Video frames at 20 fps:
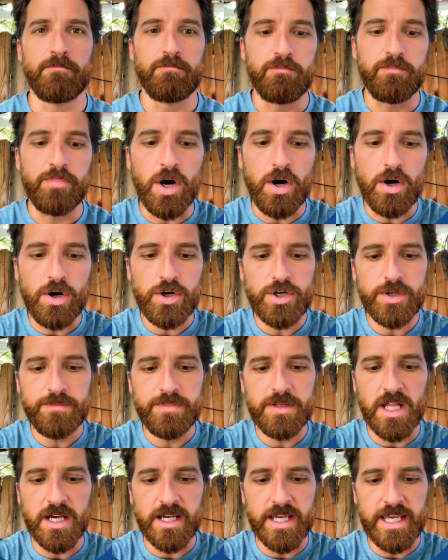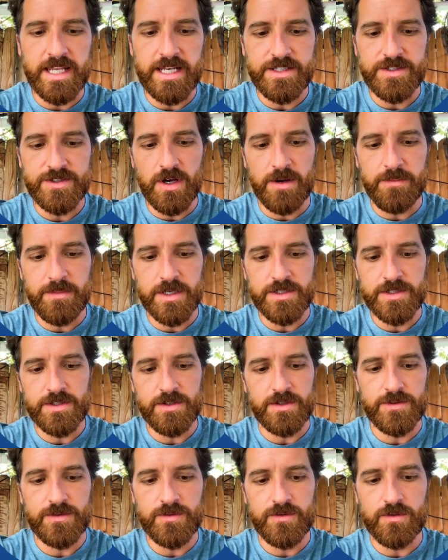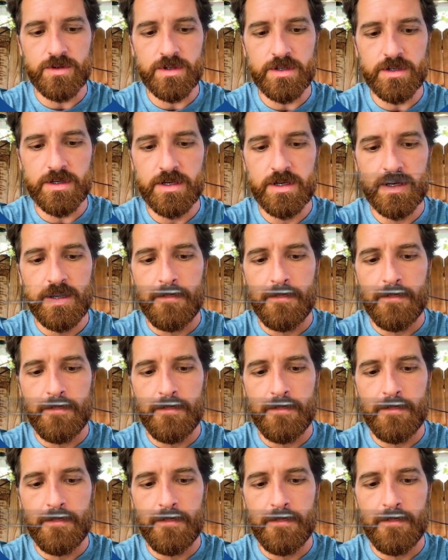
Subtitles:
Bard plugin. And so I'm going to search for